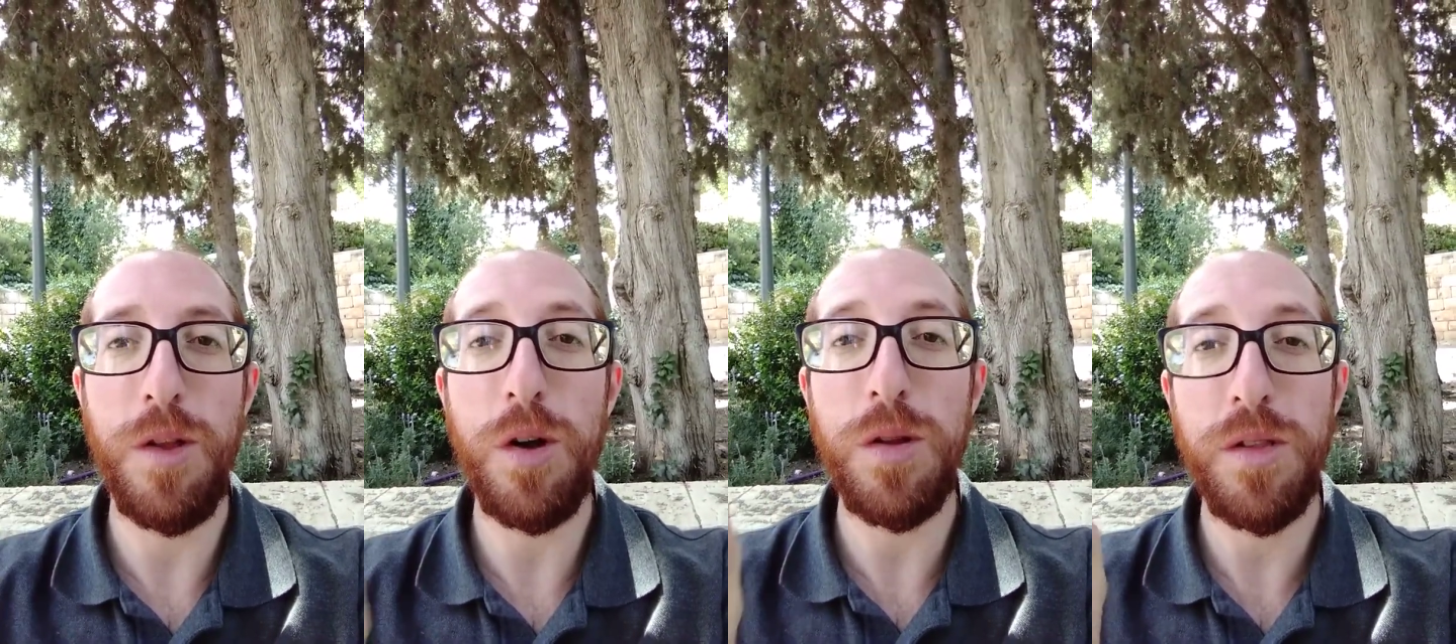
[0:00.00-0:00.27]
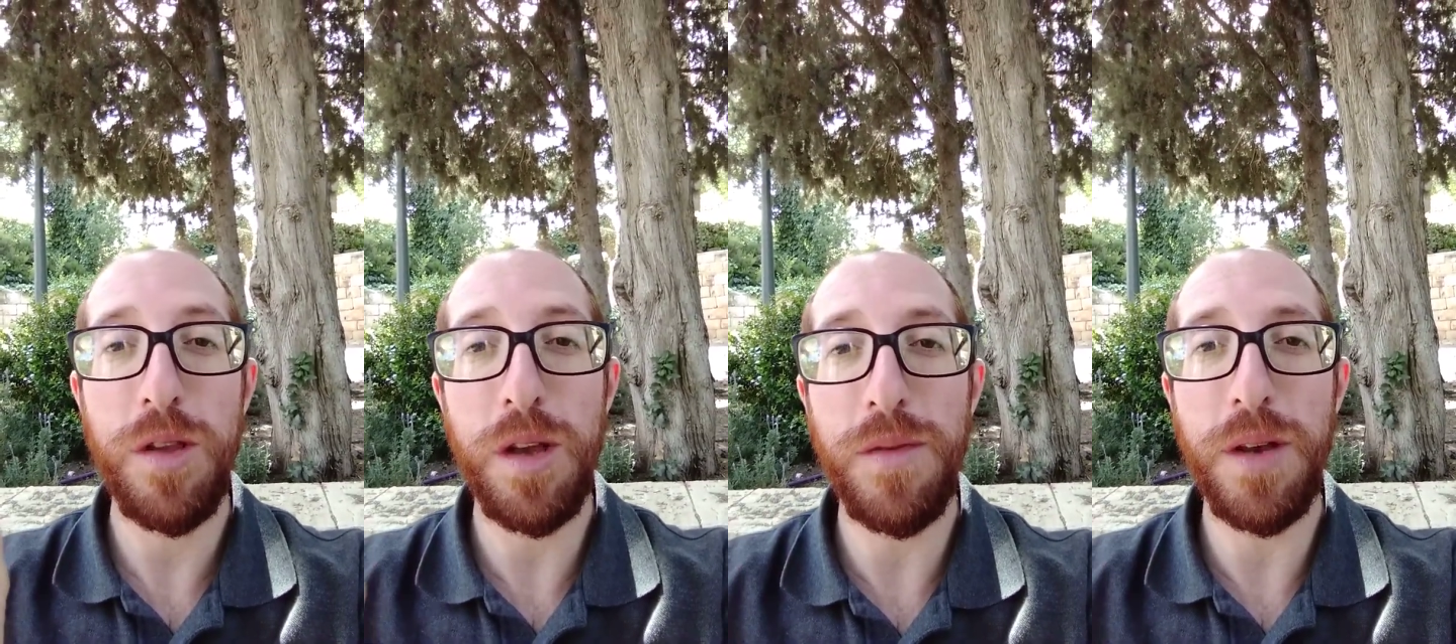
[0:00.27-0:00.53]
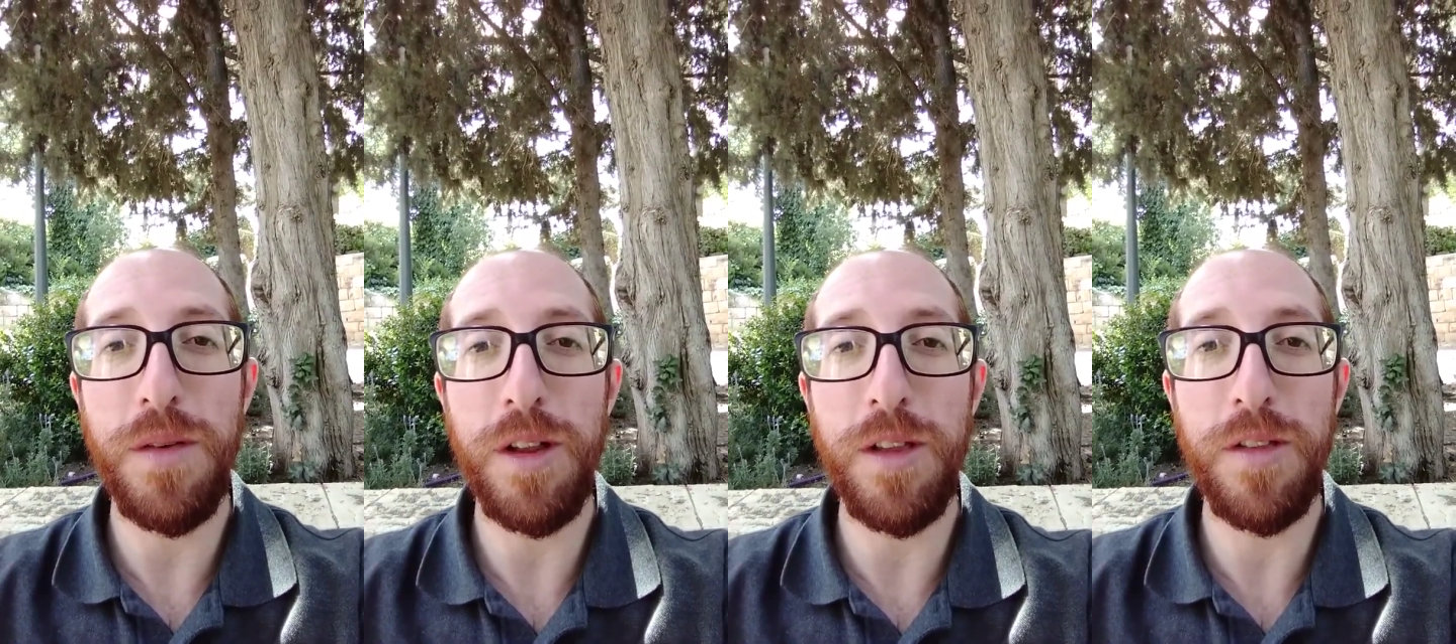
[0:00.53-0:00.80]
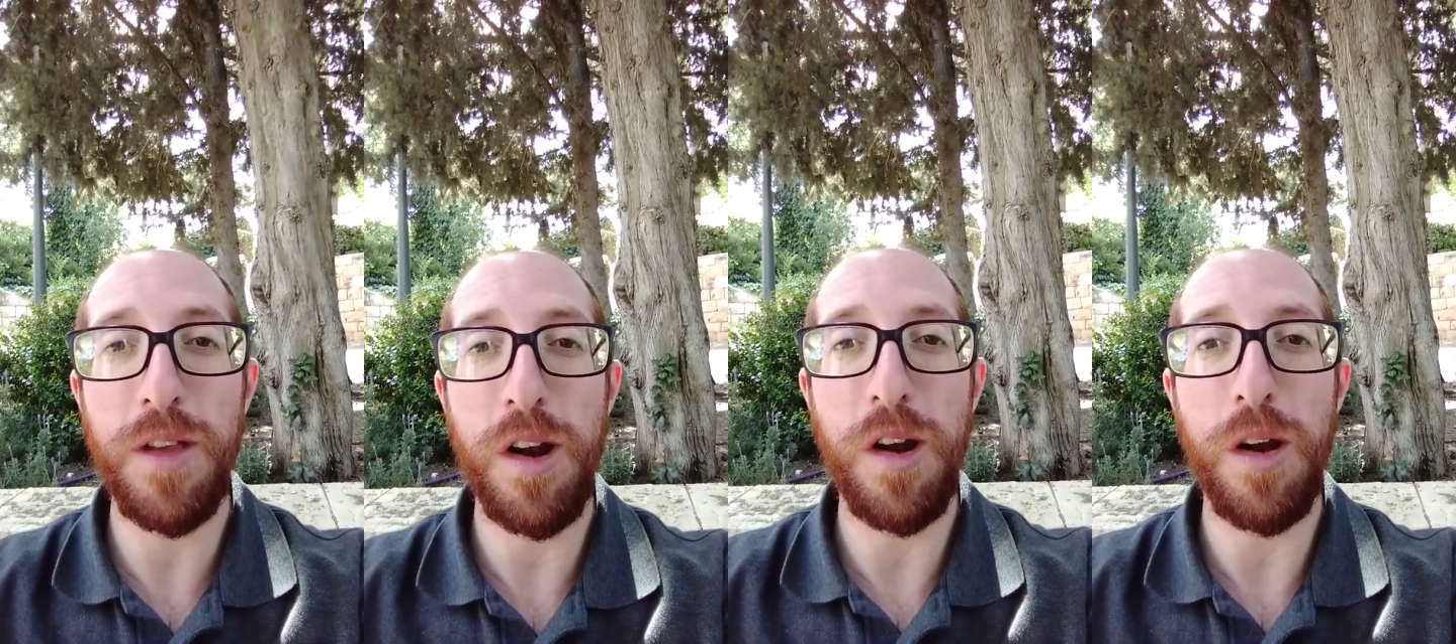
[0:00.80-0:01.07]
not serving
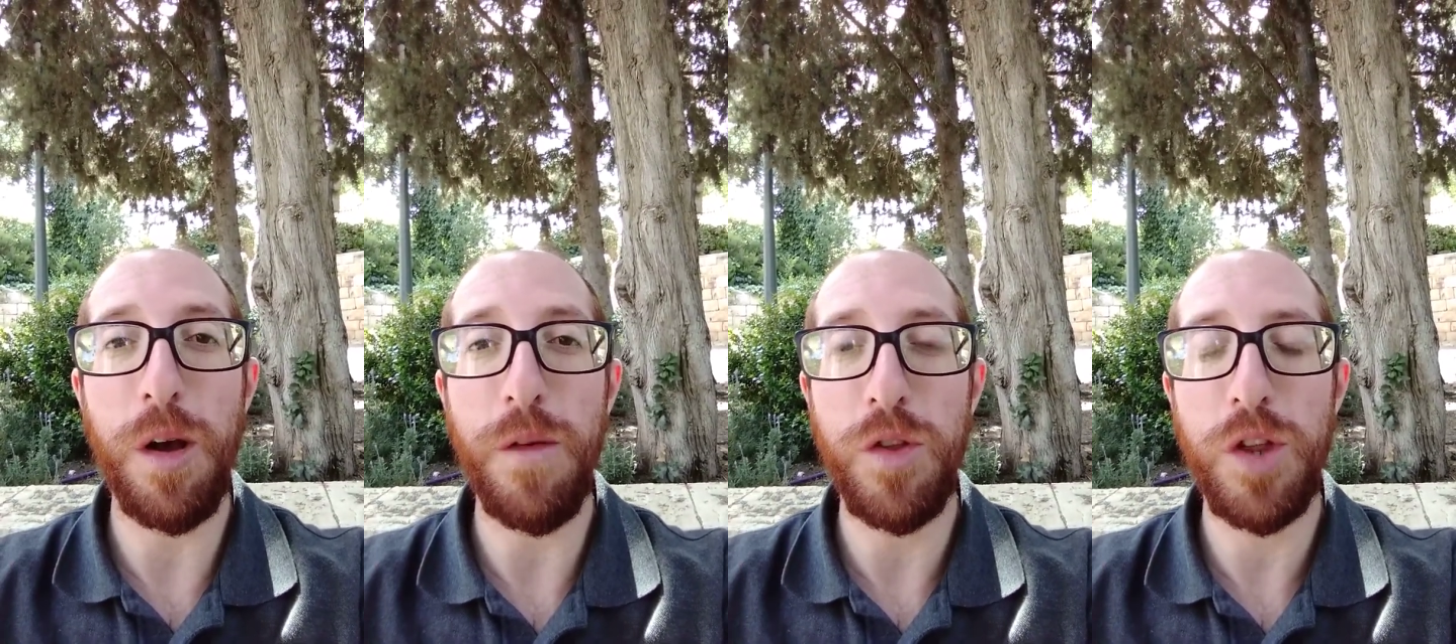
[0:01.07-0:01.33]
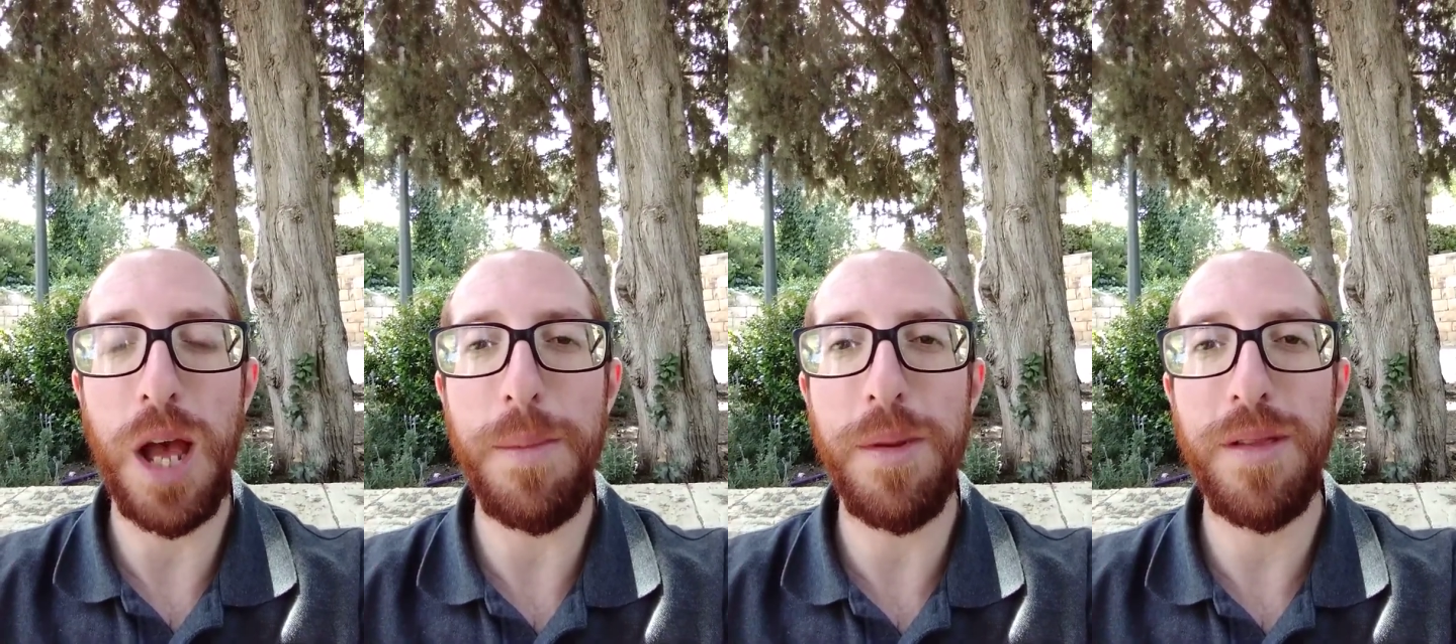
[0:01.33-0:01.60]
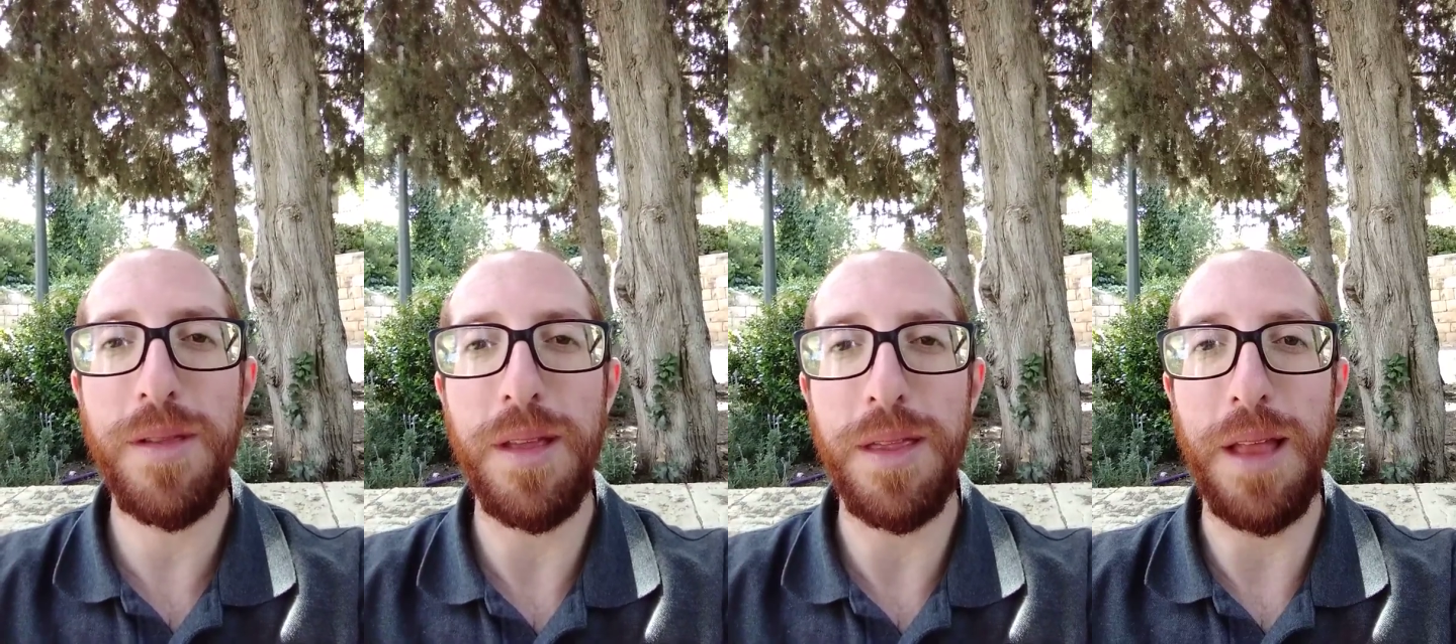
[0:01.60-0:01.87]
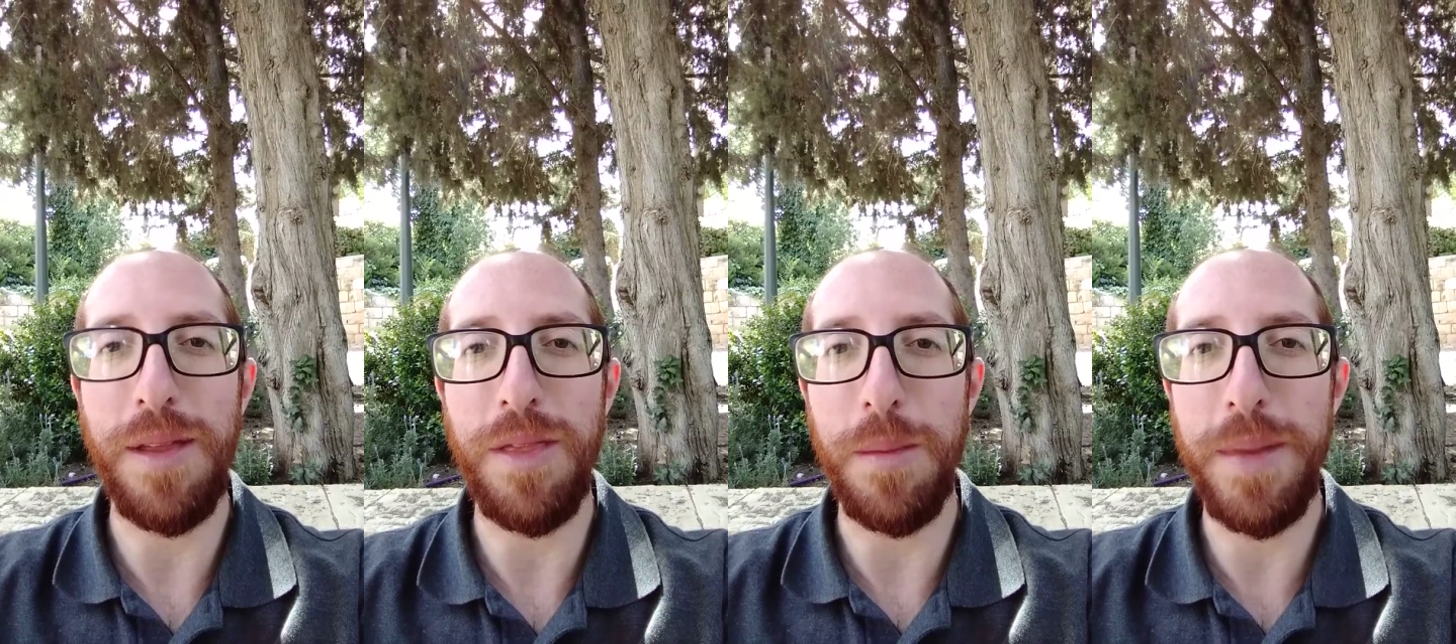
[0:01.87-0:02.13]
Avodah Zarah, of Shabbos and
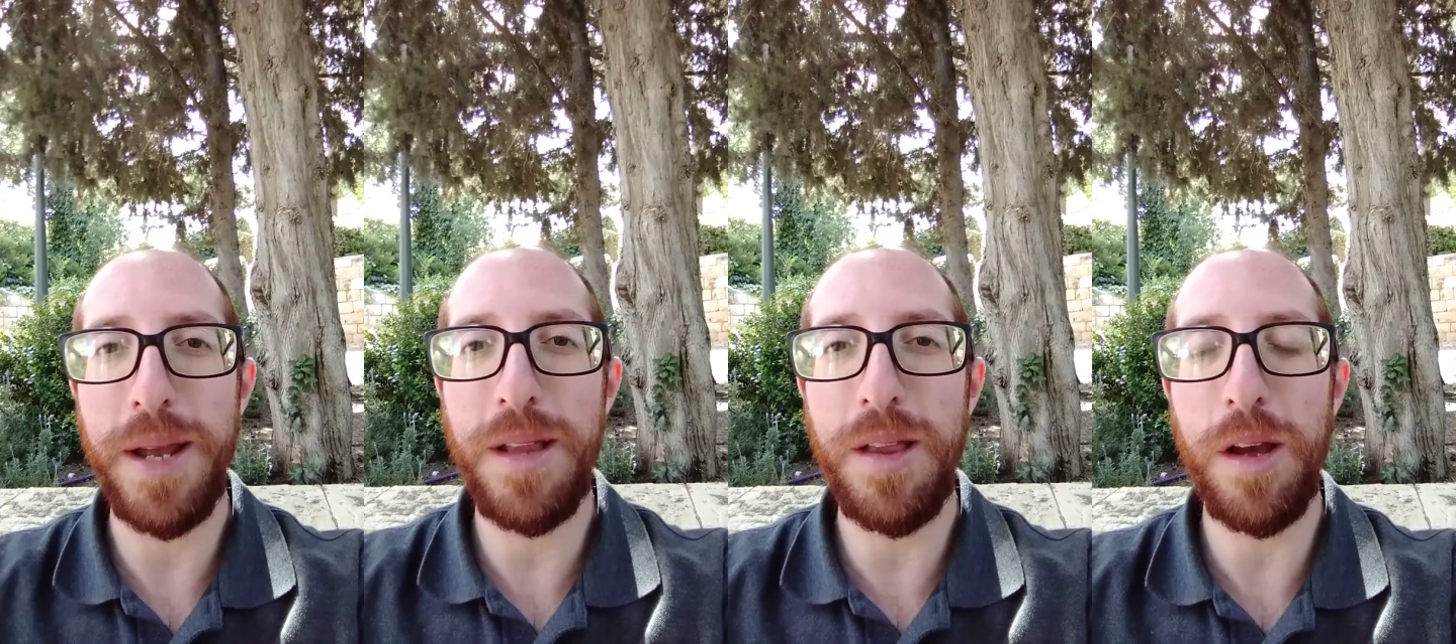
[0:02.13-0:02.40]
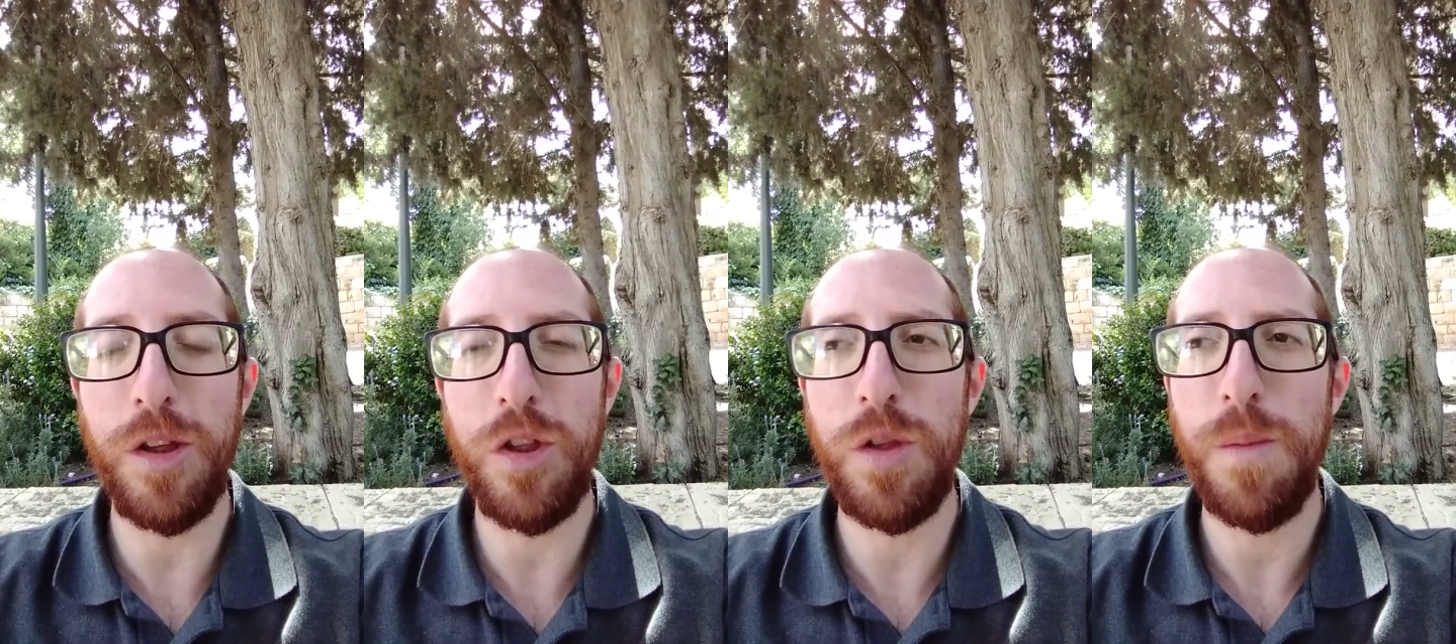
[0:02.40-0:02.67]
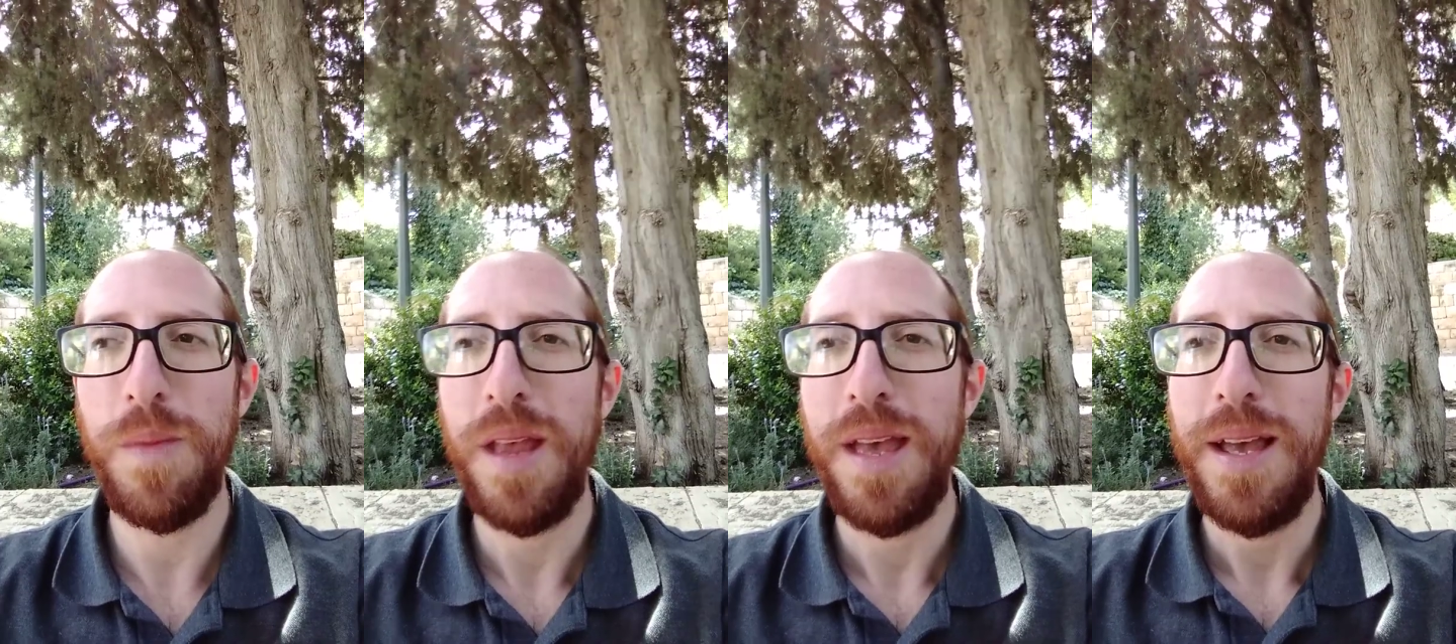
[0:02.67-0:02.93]
the Mikdash,